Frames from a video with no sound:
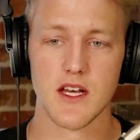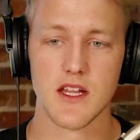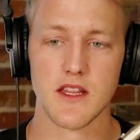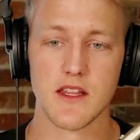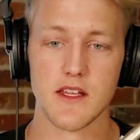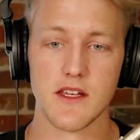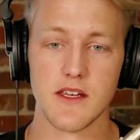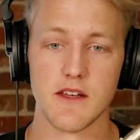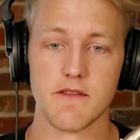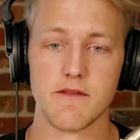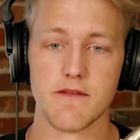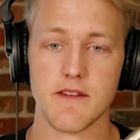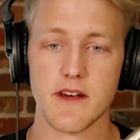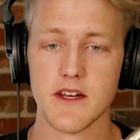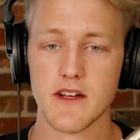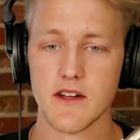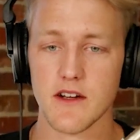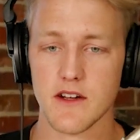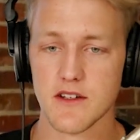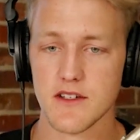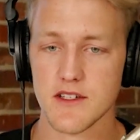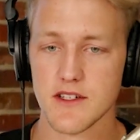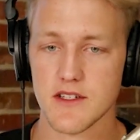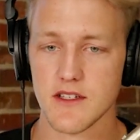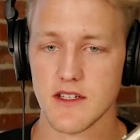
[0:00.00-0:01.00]
the
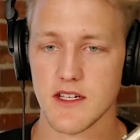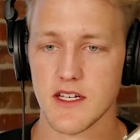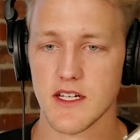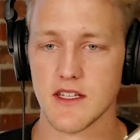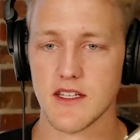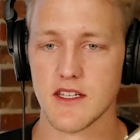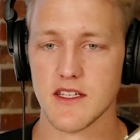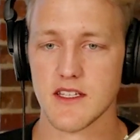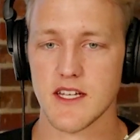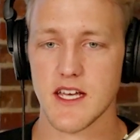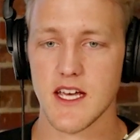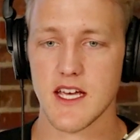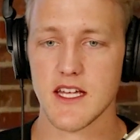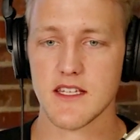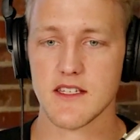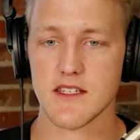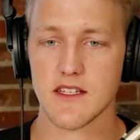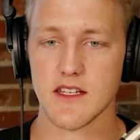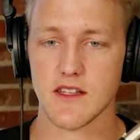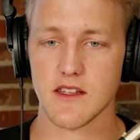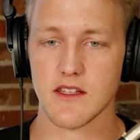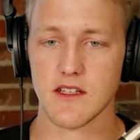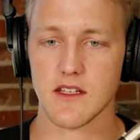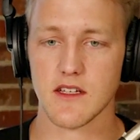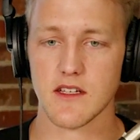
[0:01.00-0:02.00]
defenders in this case,
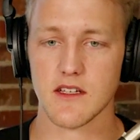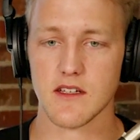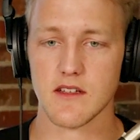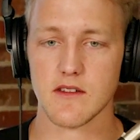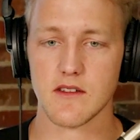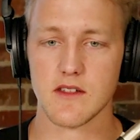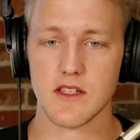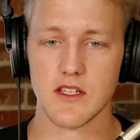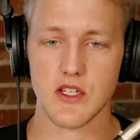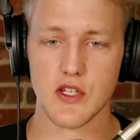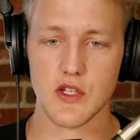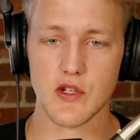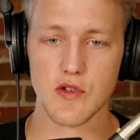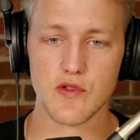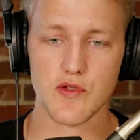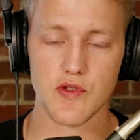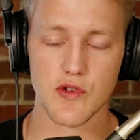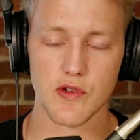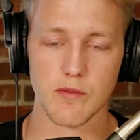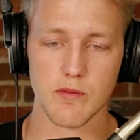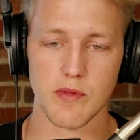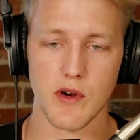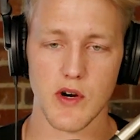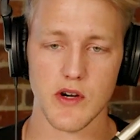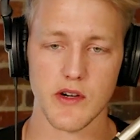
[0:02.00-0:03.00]
like the the
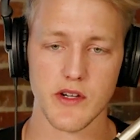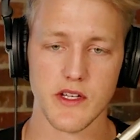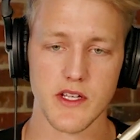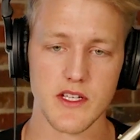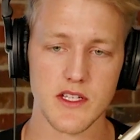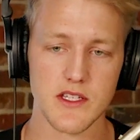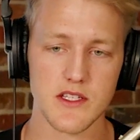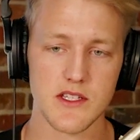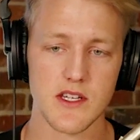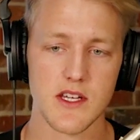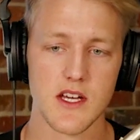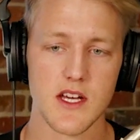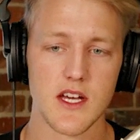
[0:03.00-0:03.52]
neutral parties,